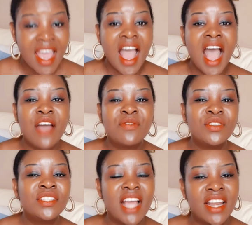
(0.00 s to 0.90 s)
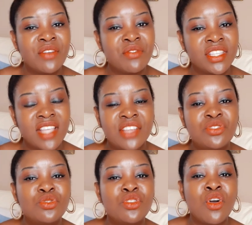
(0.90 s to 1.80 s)
Have you done a research
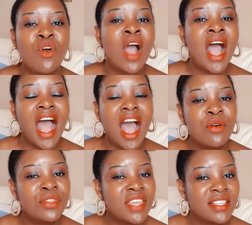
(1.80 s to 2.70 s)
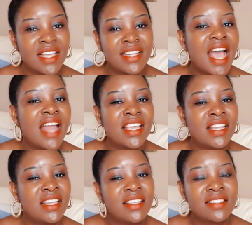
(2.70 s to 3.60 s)
to know how things are done
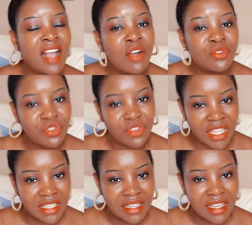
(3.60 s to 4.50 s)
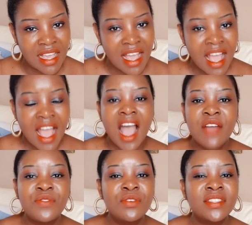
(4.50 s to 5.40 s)
in his country?
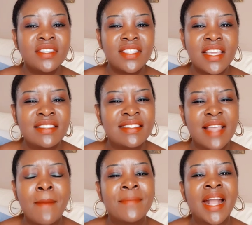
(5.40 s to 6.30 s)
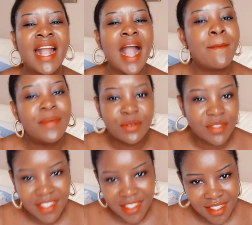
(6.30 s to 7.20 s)
Have you seen some
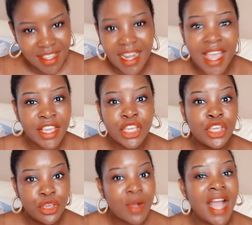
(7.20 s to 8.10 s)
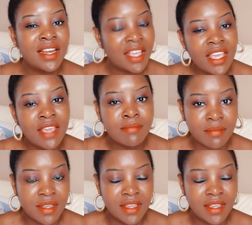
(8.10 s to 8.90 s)
couples like you and him